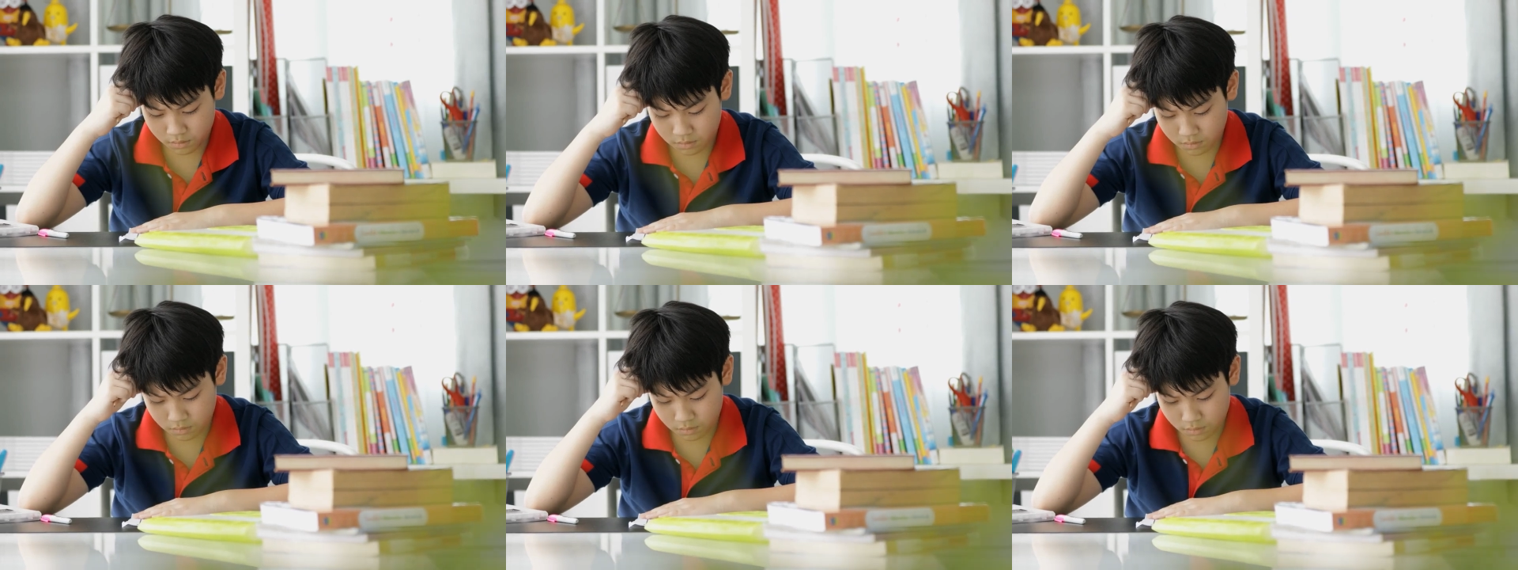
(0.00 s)

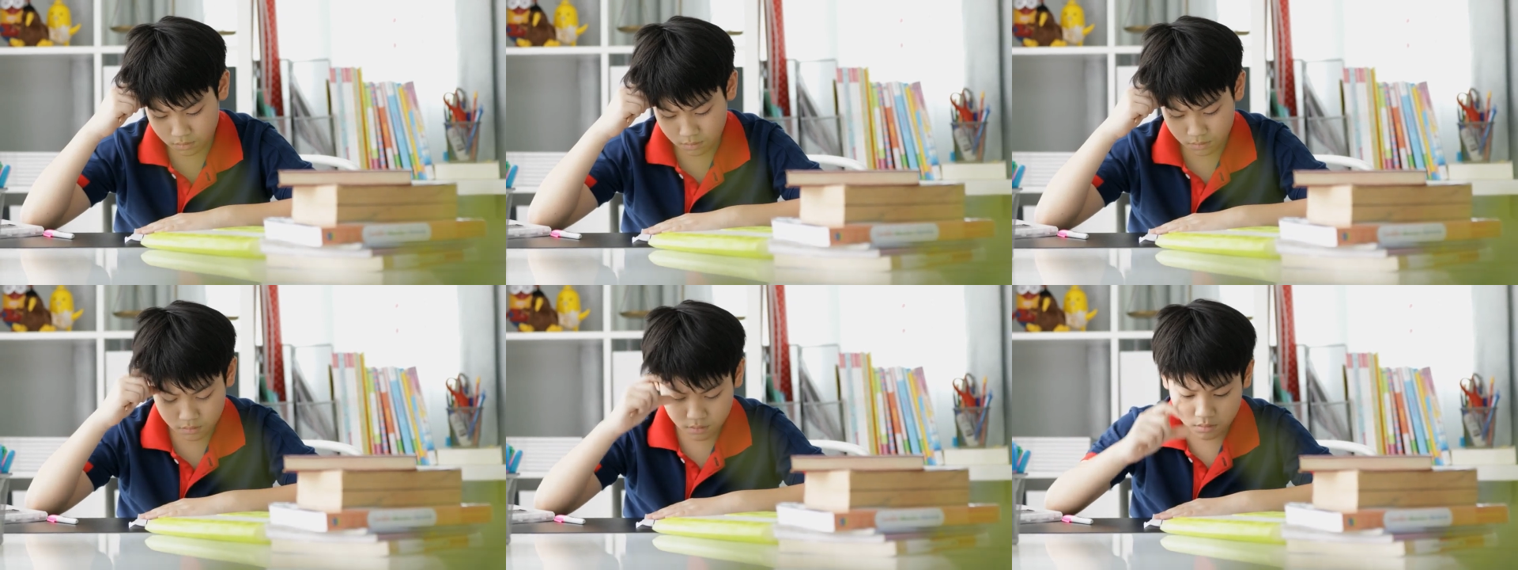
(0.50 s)

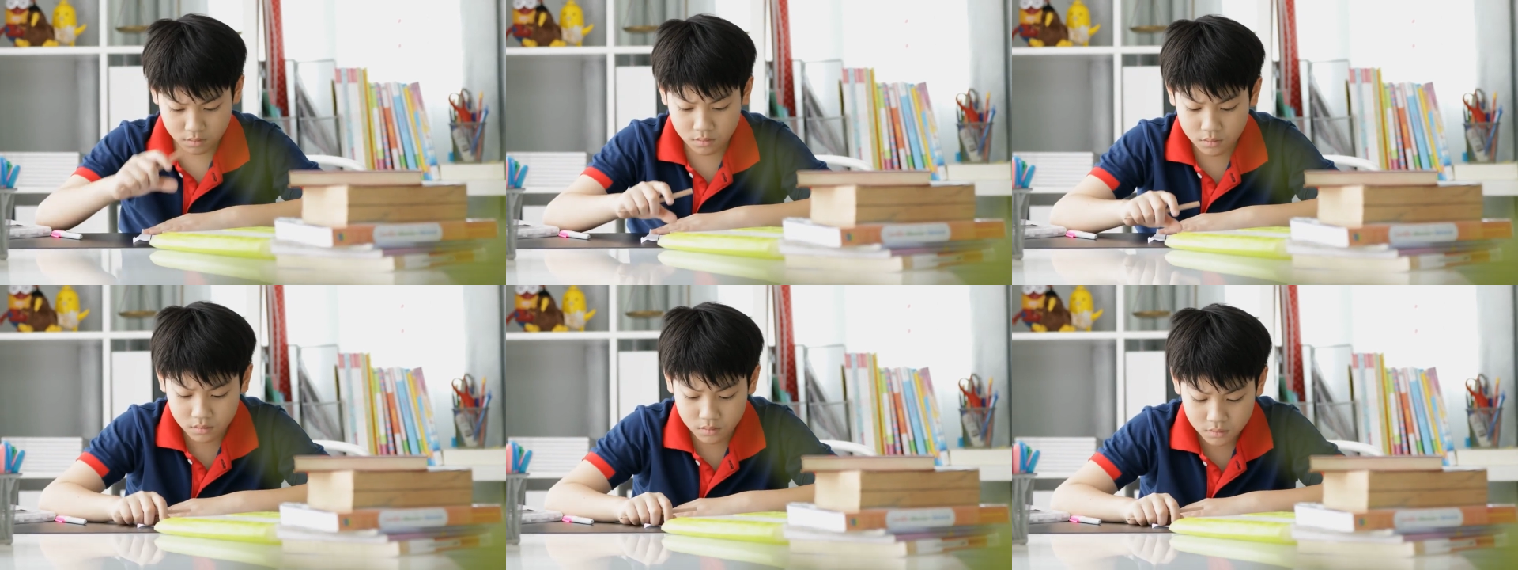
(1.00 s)

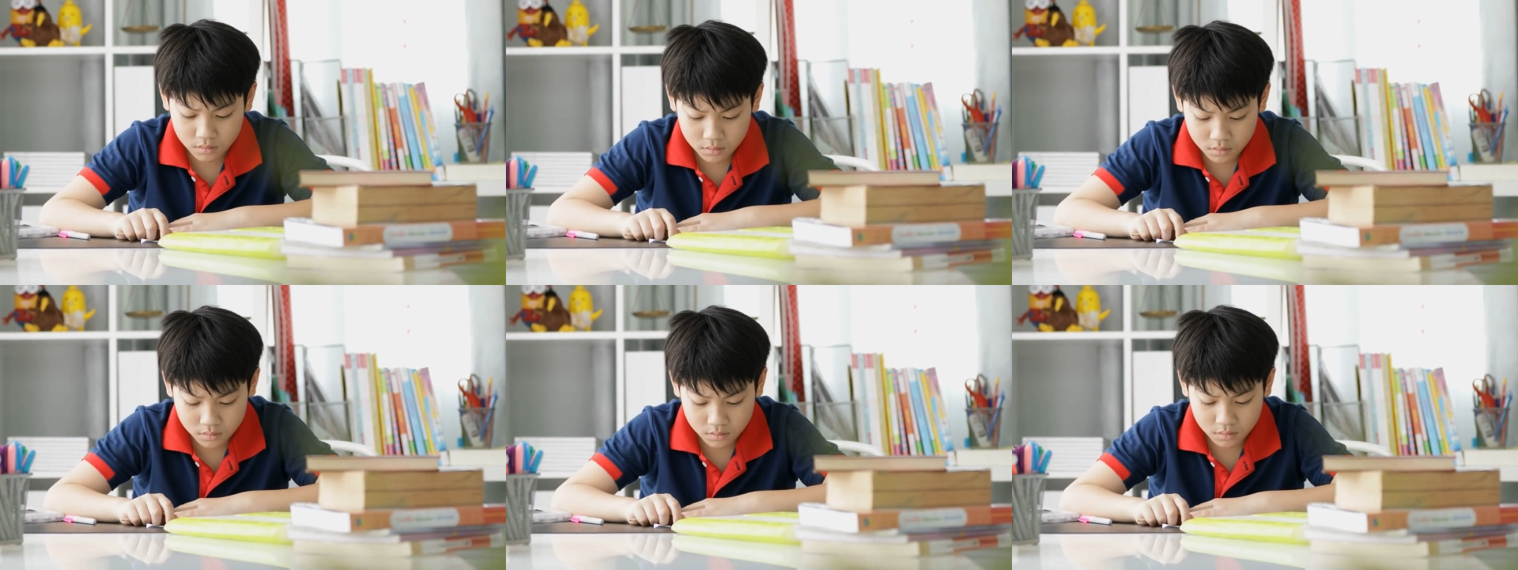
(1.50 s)

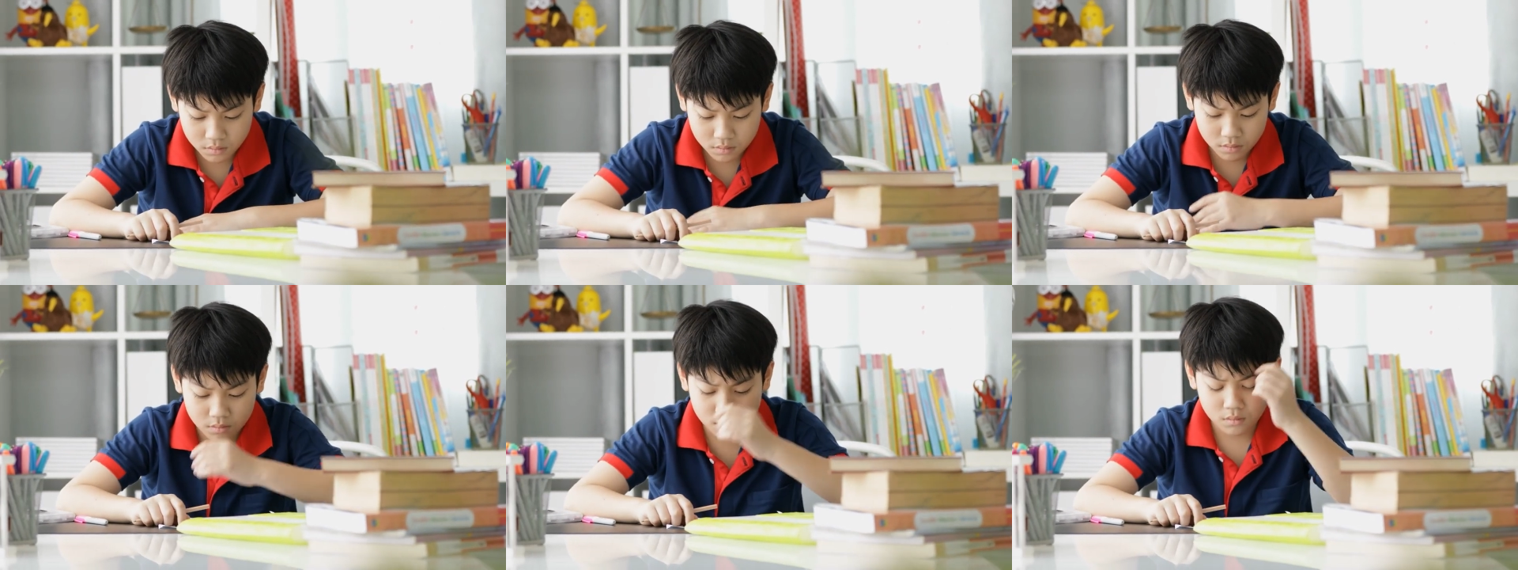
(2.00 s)

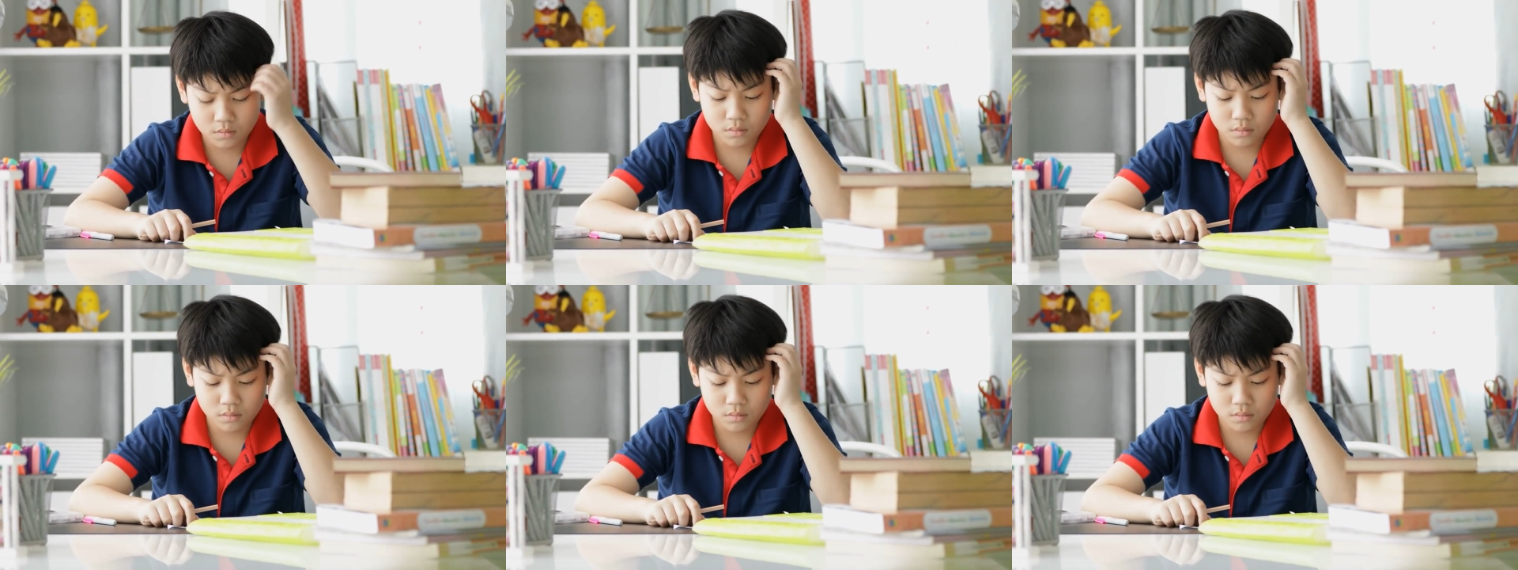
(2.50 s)
(silence)